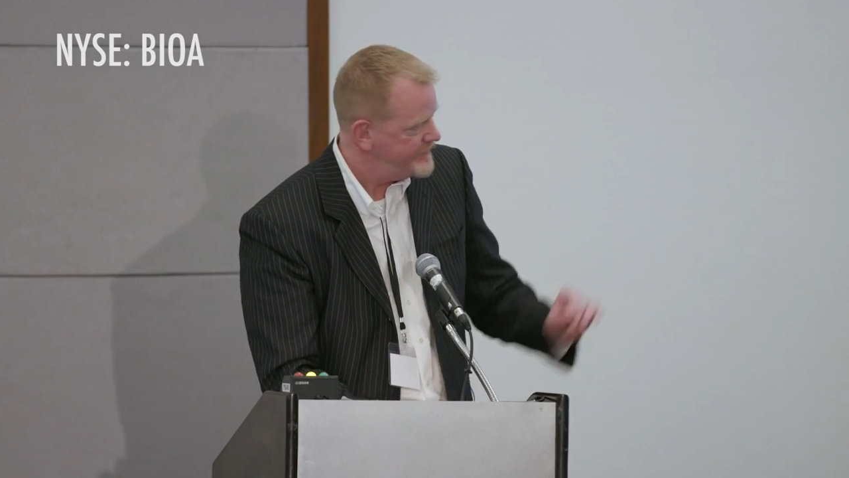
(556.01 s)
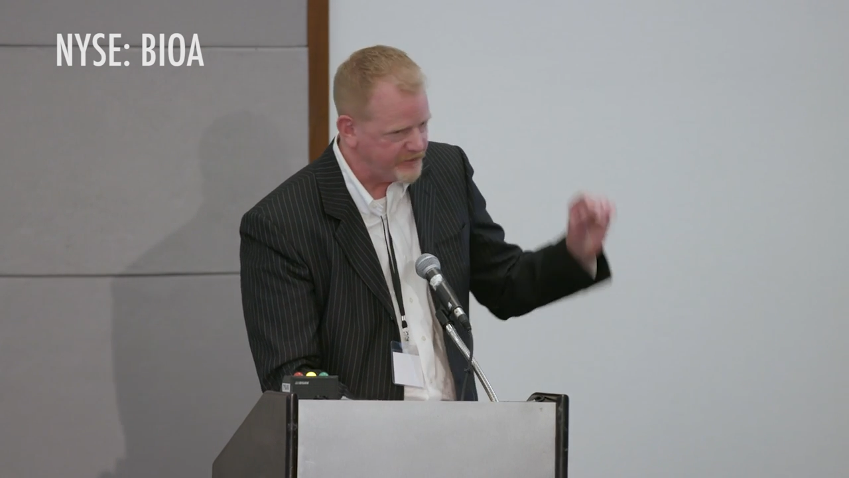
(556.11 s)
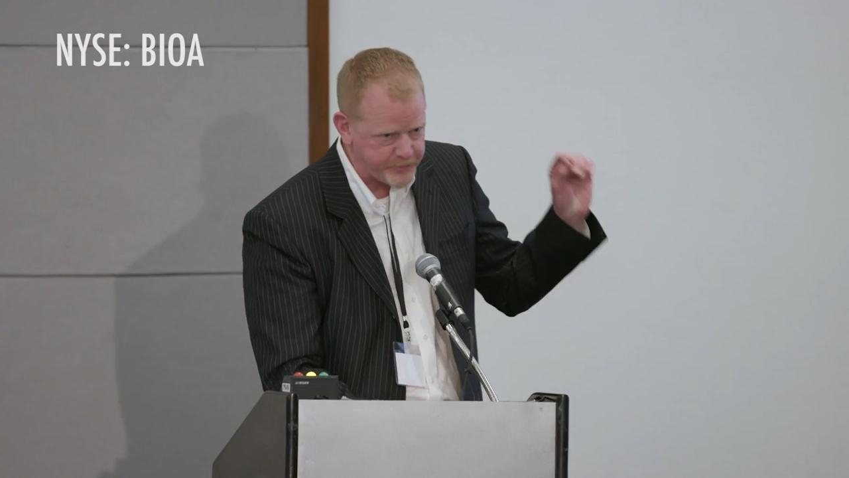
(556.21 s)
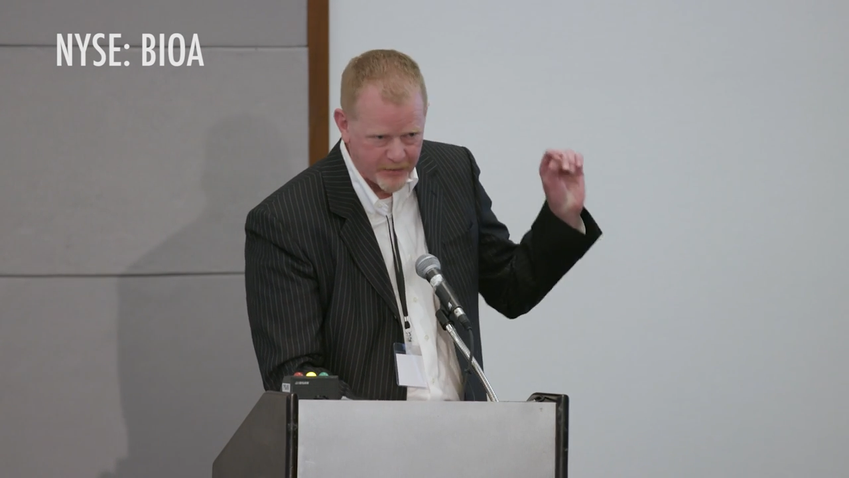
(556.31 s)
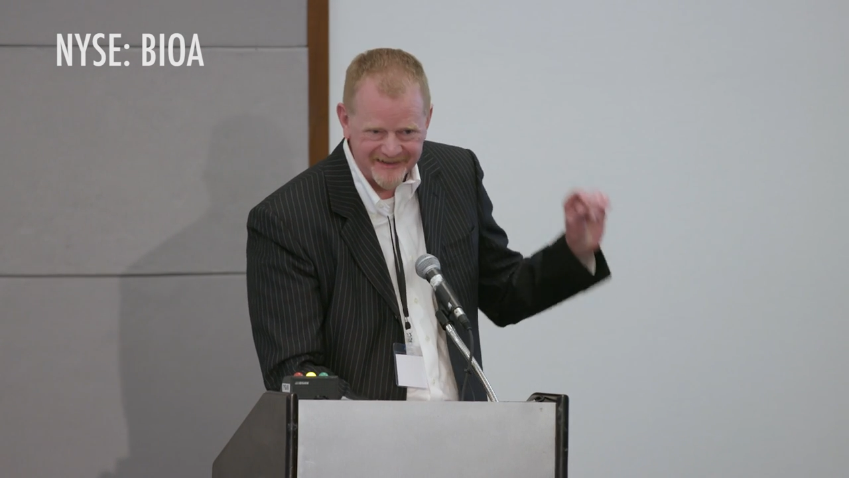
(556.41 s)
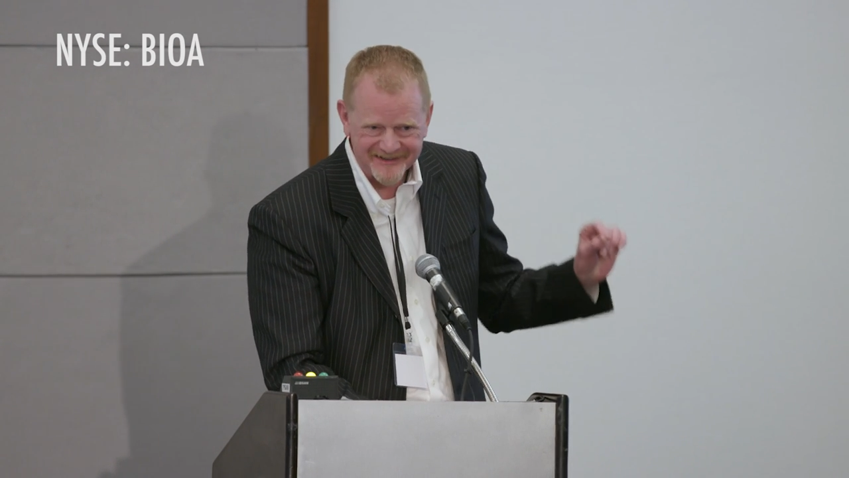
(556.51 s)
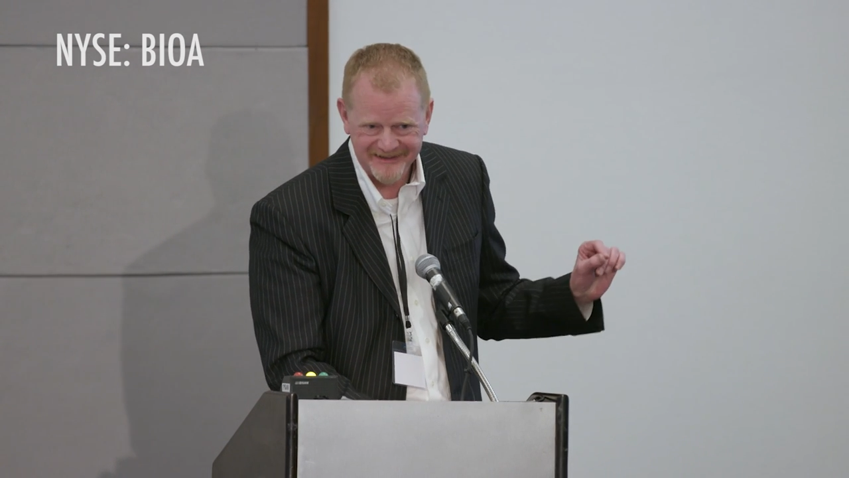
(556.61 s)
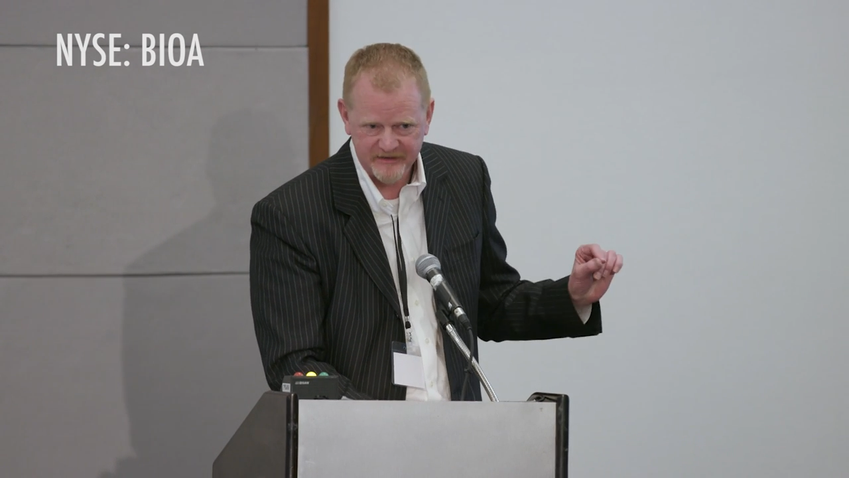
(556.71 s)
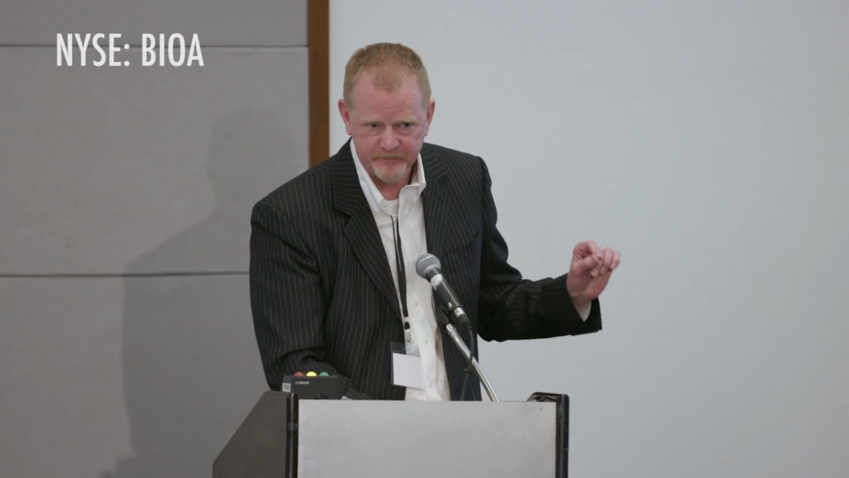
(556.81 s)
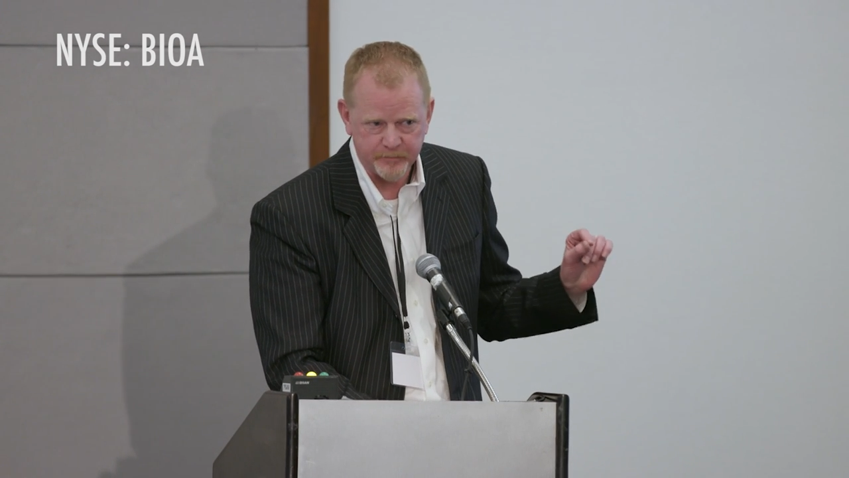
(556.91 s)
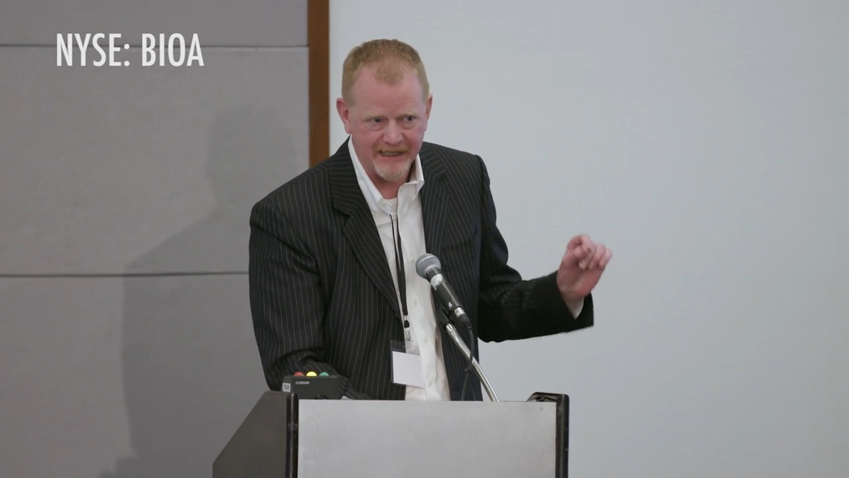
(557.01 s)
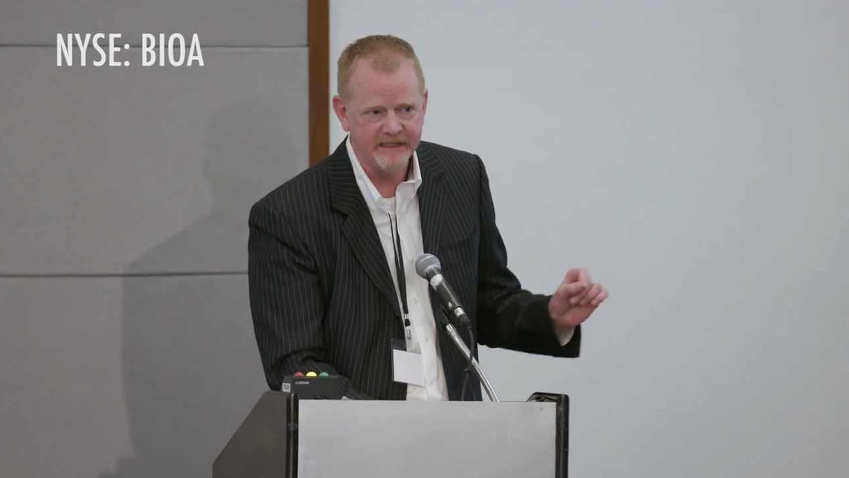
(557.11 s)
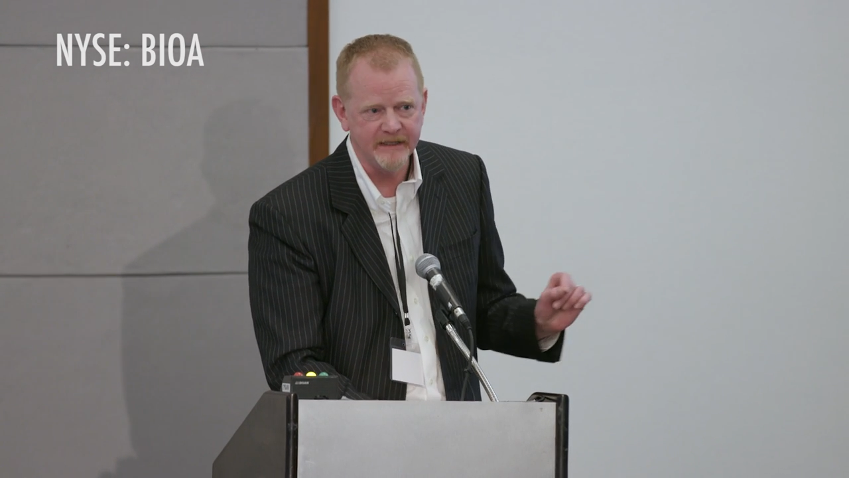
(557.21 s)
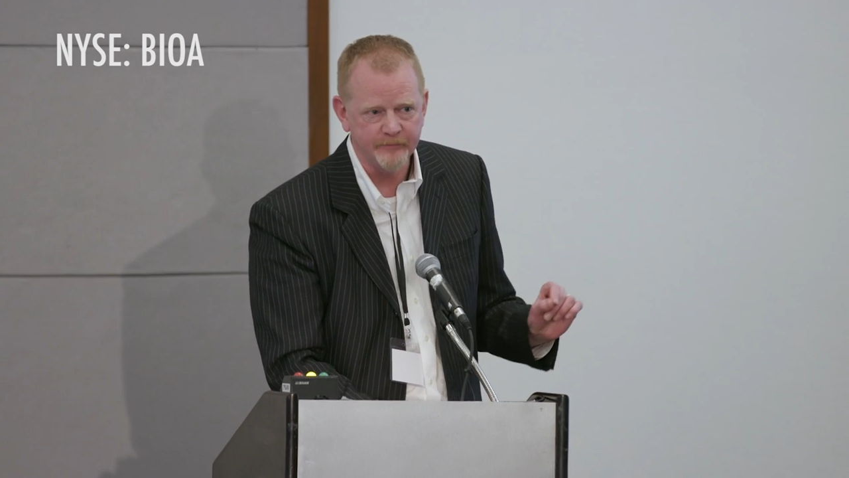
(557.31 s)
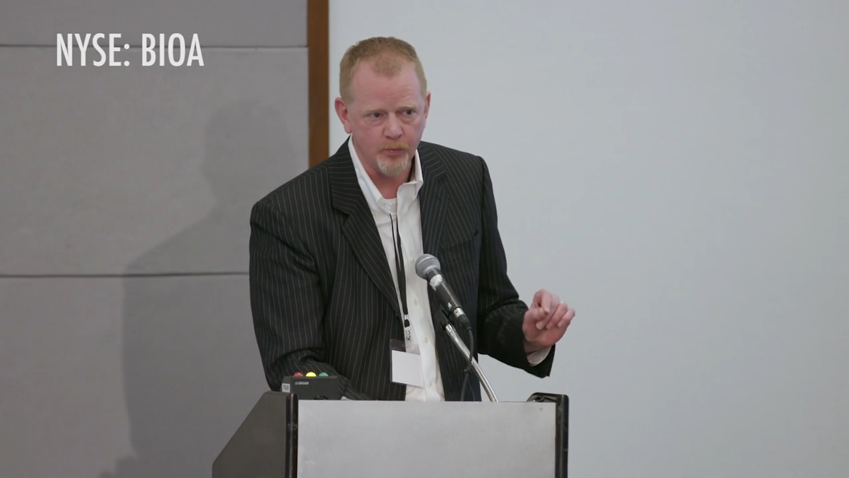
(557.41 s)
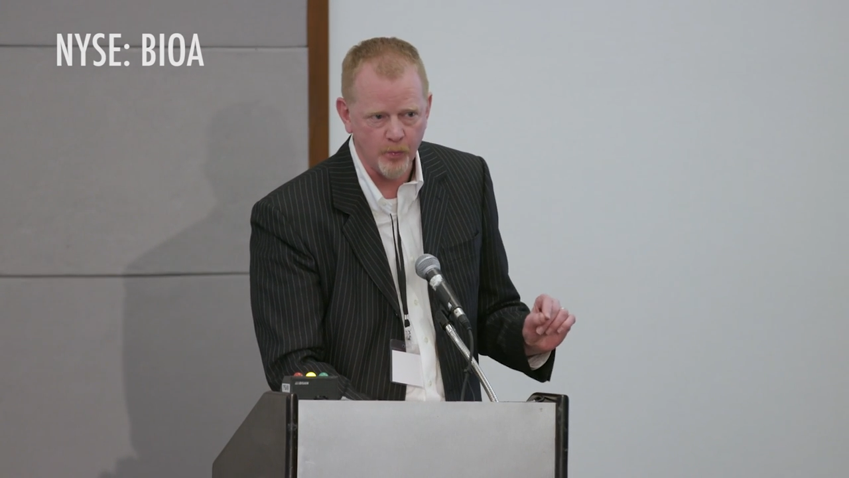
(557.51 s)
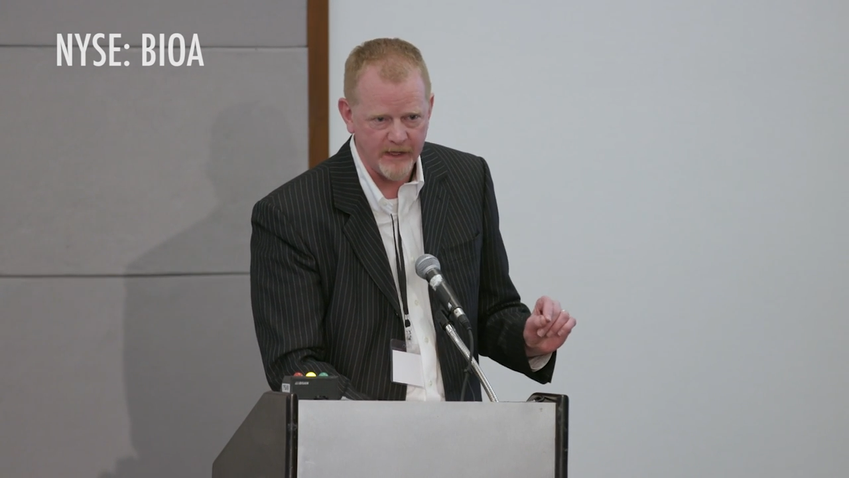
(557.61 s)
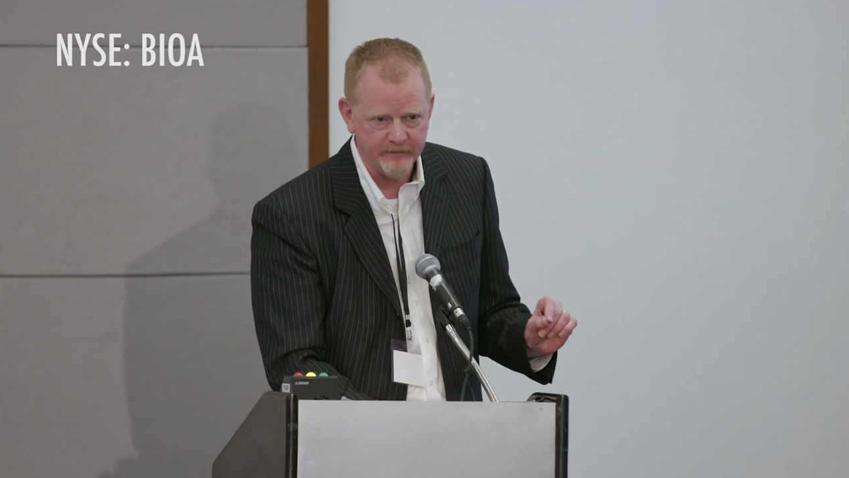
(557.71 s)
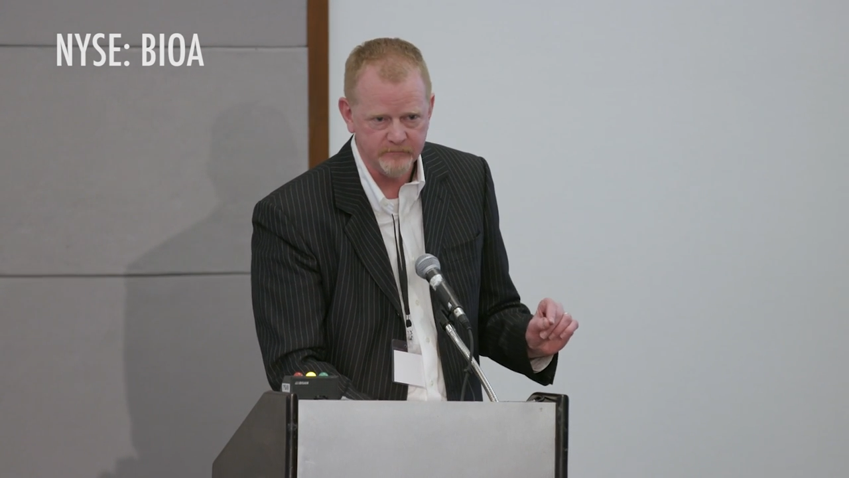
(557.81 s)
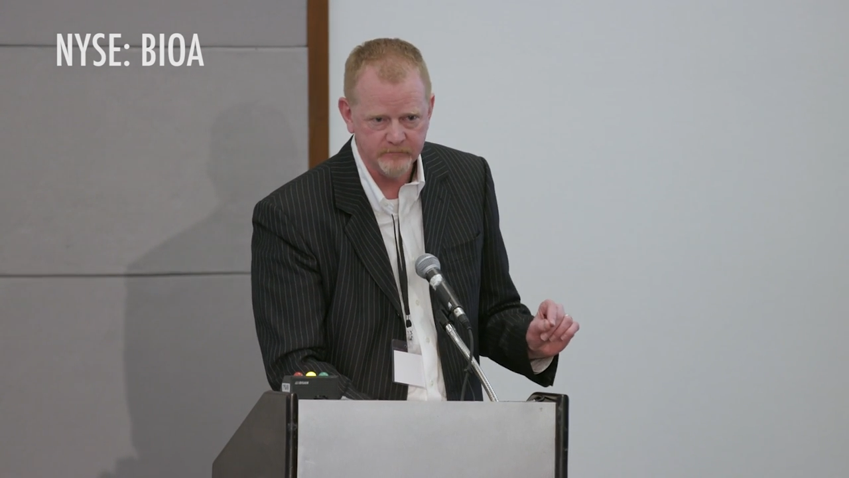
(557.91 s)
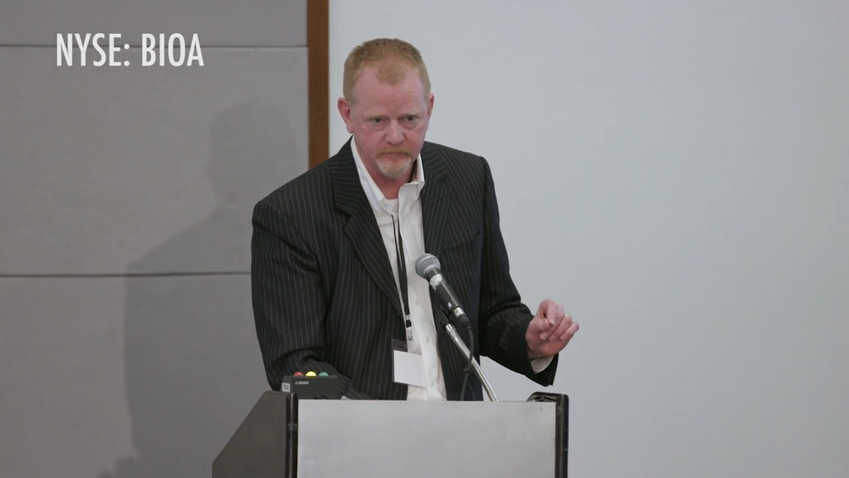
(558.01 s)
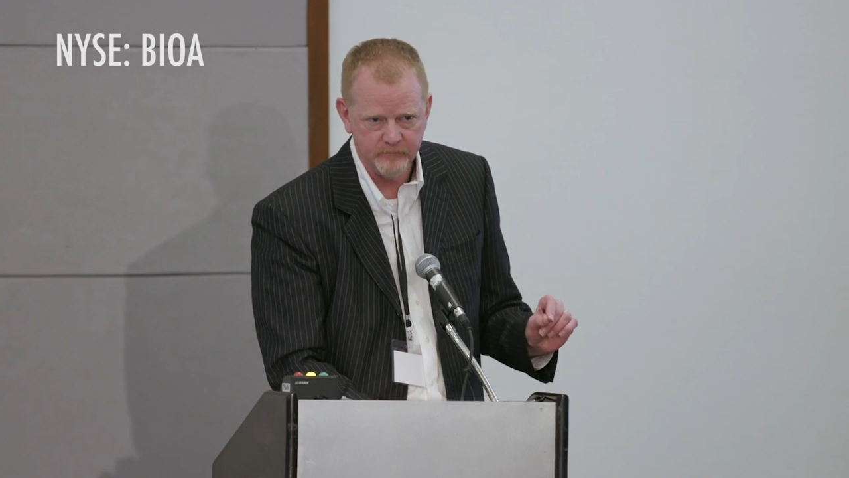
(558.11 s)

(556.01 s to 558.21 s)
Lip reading: There's precedence. Plant number one,